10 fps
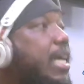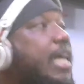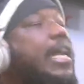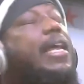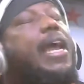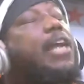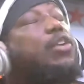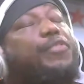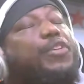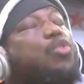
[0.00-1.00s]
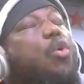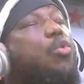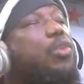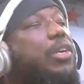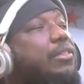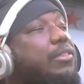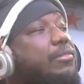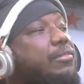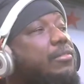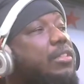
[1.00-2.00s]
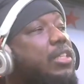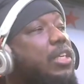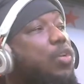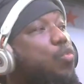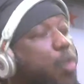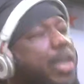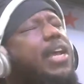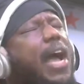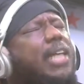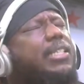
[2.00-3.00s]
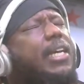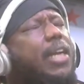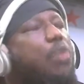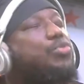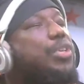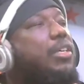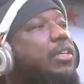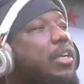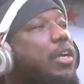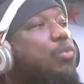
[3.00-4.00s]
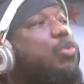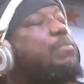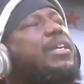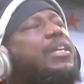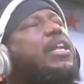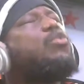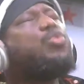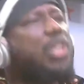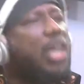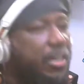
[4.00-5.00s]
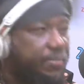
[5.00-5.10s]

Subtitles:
And at the end of it all, we as a country would be the loser.